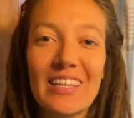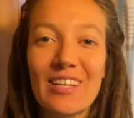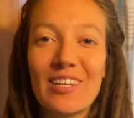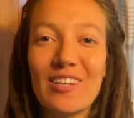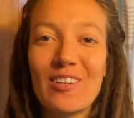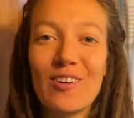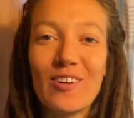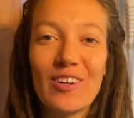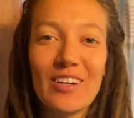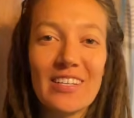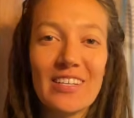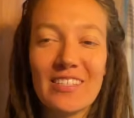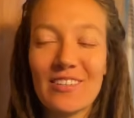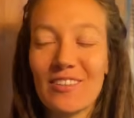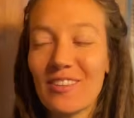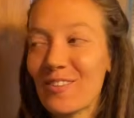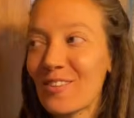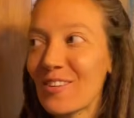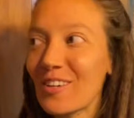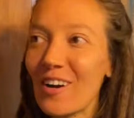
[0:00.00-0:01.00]
noise or
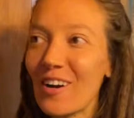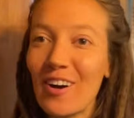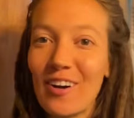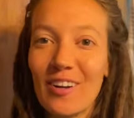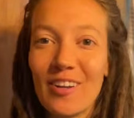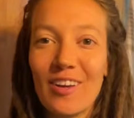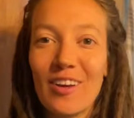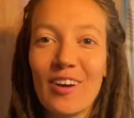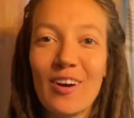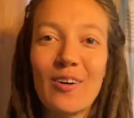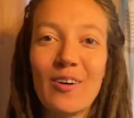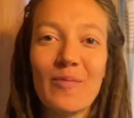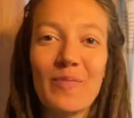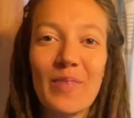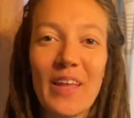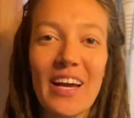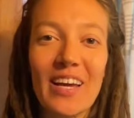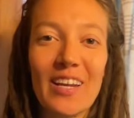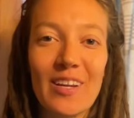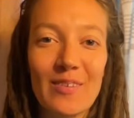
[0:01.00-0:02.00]
the audio.
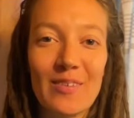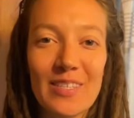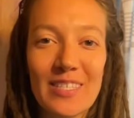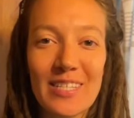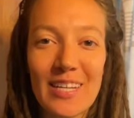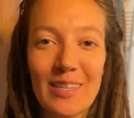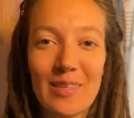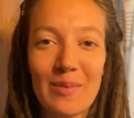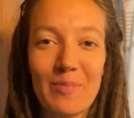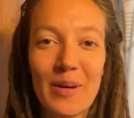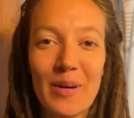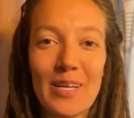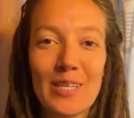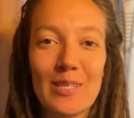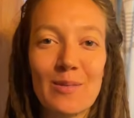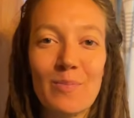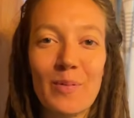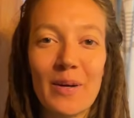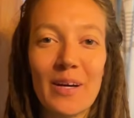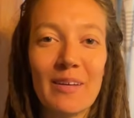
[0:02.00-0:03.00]
I know it's not the
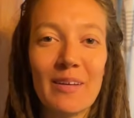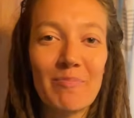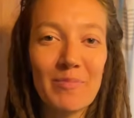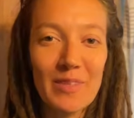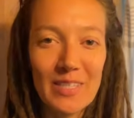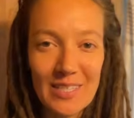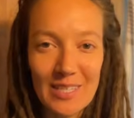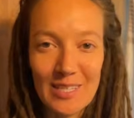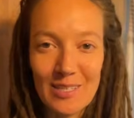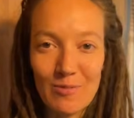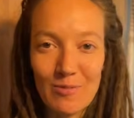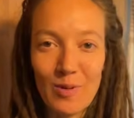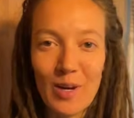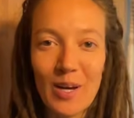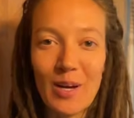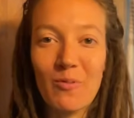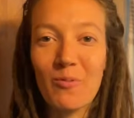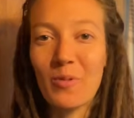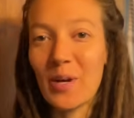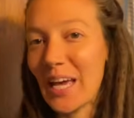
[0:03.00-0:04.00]
best, but this is
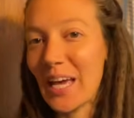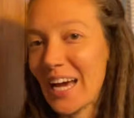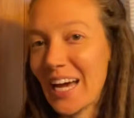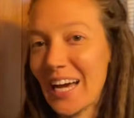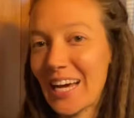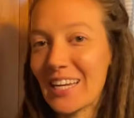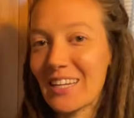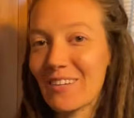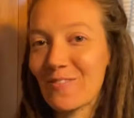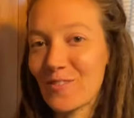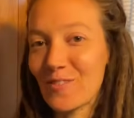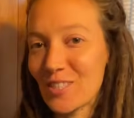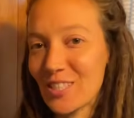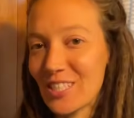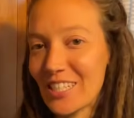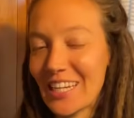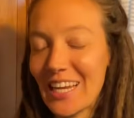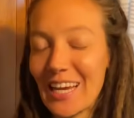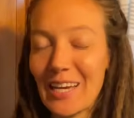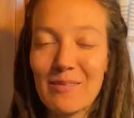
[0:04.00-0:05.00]
what we had for
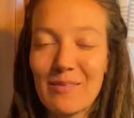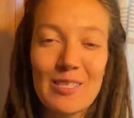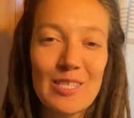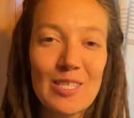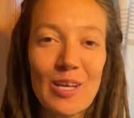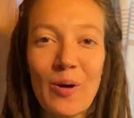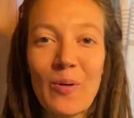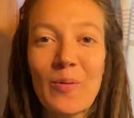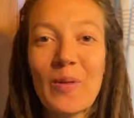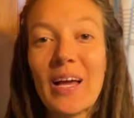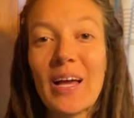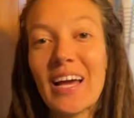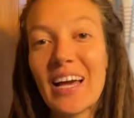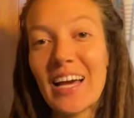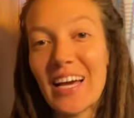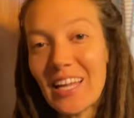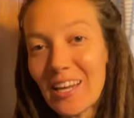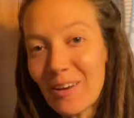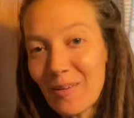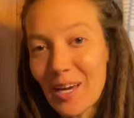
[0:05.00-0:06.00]
today. So
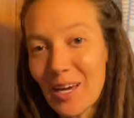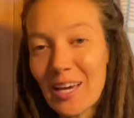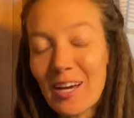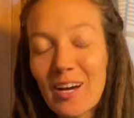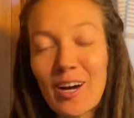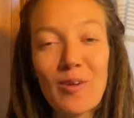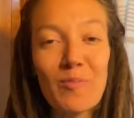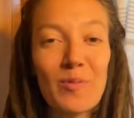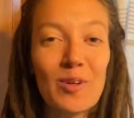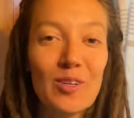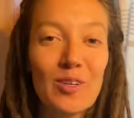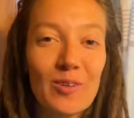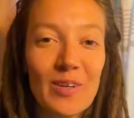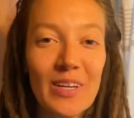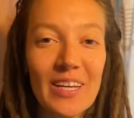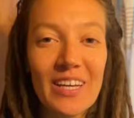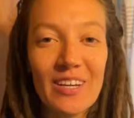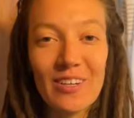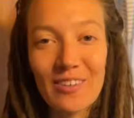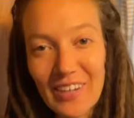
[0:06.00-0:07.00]
anyway, hope you're
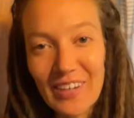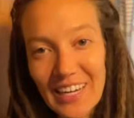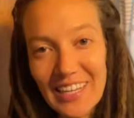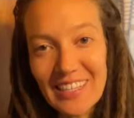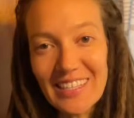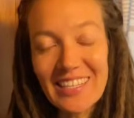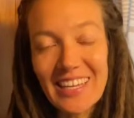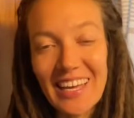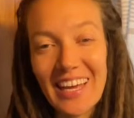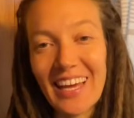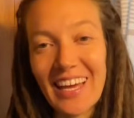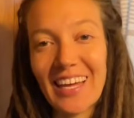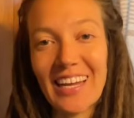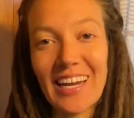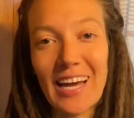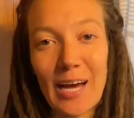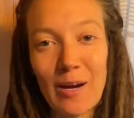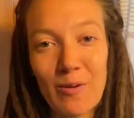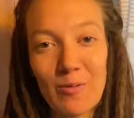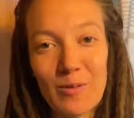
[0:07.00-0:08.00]
doing great, and
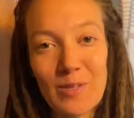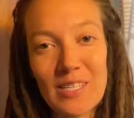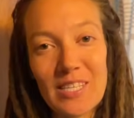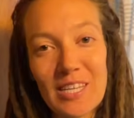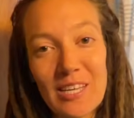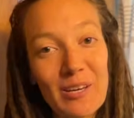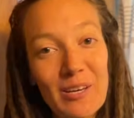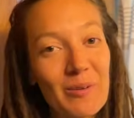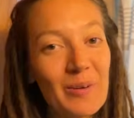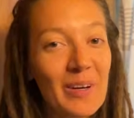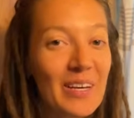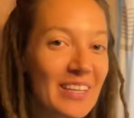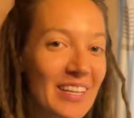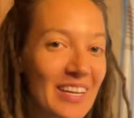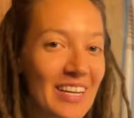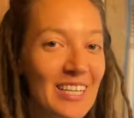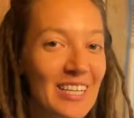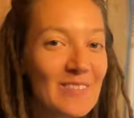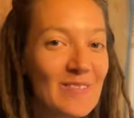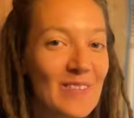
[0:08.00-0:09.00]
I will see you in the
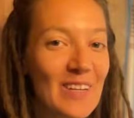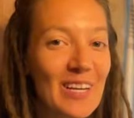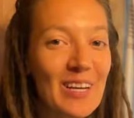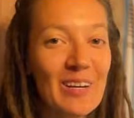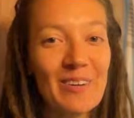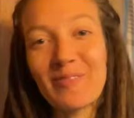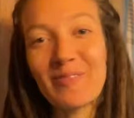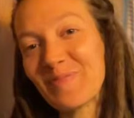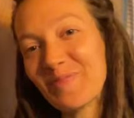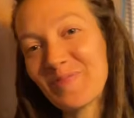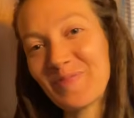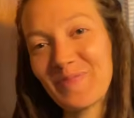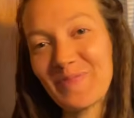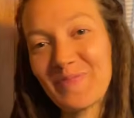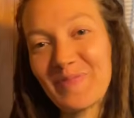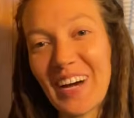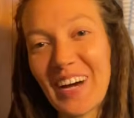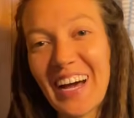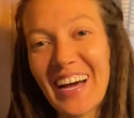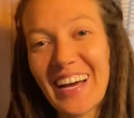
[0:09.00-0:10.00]
next video.
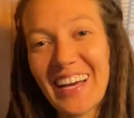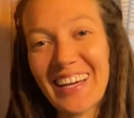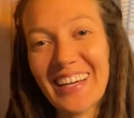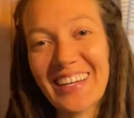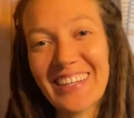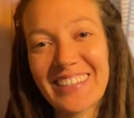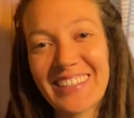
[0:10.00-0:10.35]
Bye.